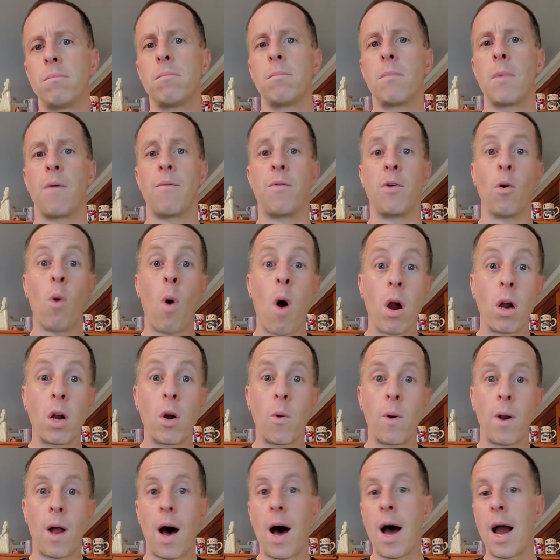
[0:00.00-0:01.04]
If you are
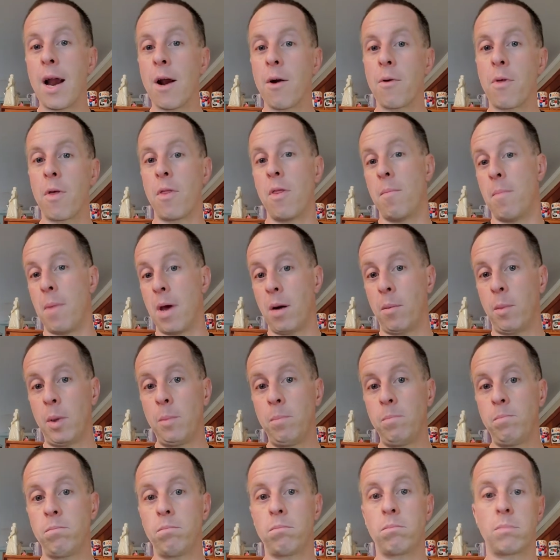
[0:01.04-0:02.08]
going higher than the
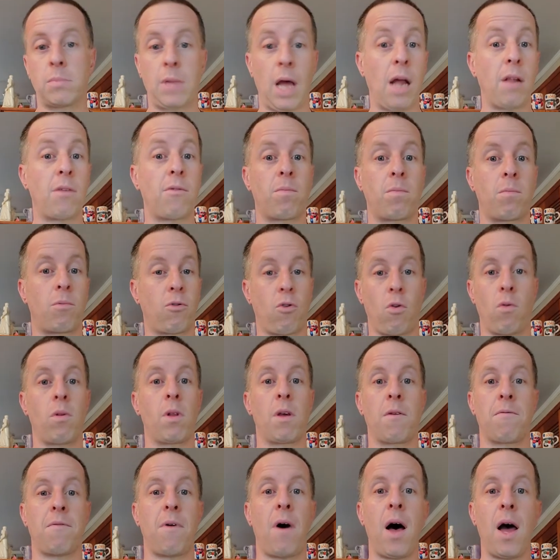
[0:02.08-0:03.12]
minimum, that's
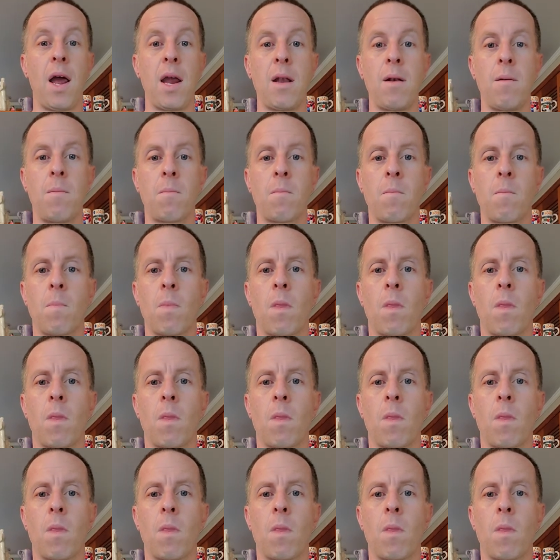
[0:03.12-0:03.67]
certainly fine.